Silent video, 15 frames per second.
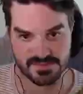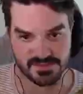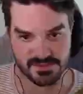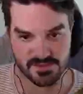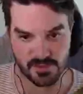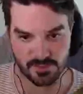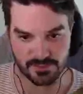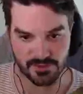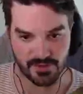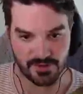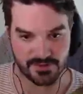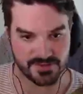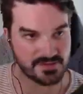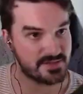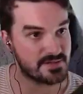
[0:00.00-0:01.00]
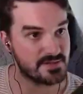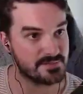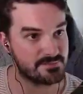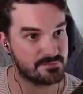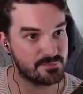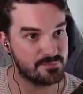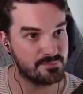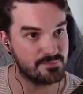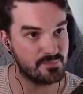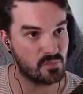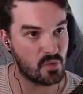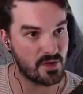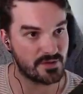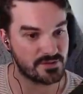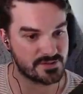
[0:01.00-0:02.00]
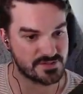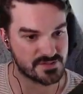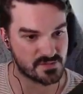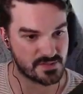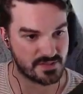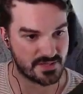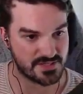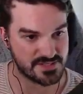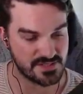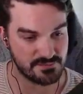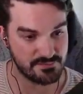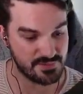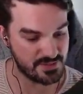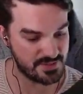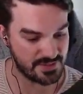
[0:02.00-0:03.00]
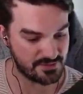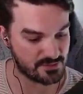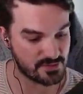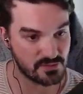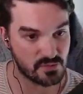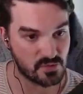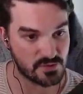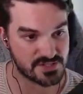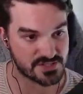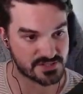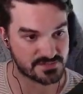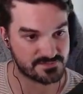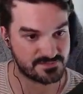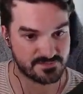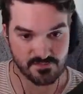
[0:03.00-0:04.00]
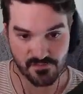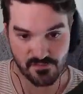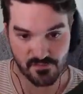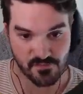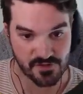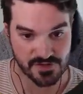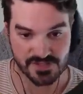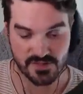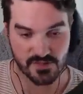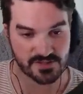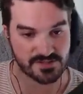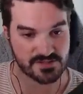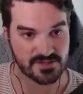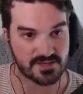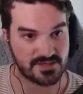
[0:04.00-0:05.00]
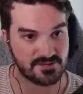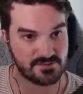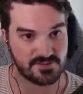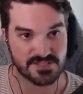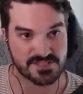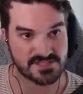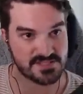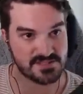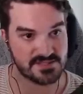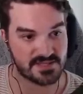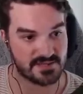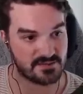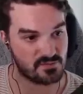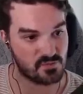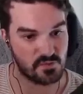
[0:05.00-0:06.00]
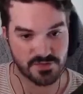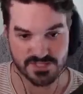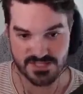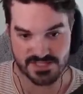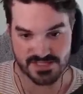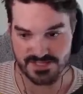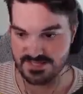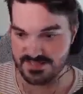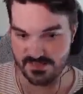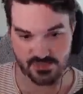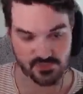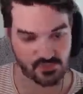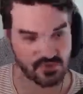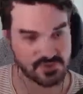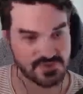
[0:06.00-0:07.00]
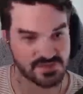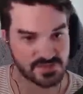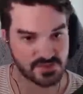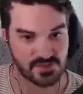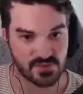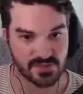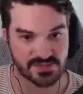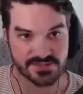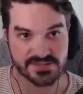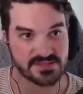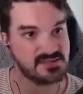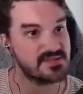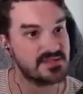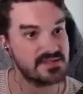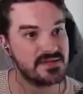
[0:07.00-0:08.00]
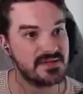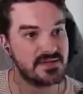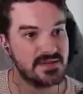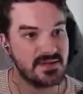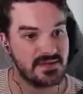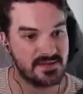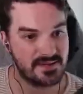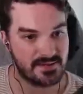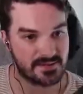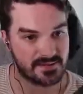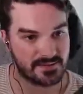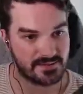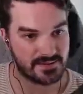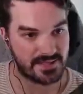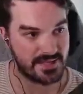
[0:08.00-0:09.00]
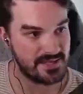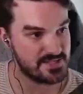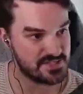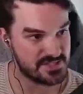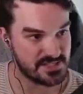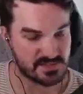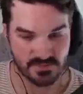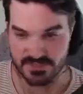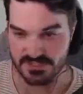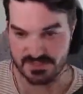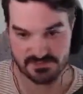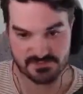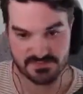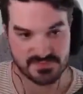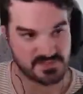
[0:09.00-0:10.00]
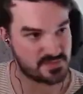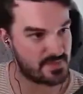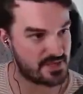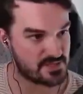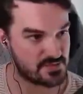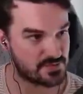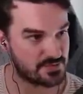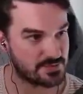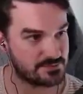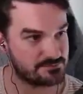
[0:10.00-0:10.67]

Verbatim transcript: lower priority than the well because we're actually burning through water really quickly. I didn't realize that our water needs had grown so quickly. Uh, energy needs were just smashing through.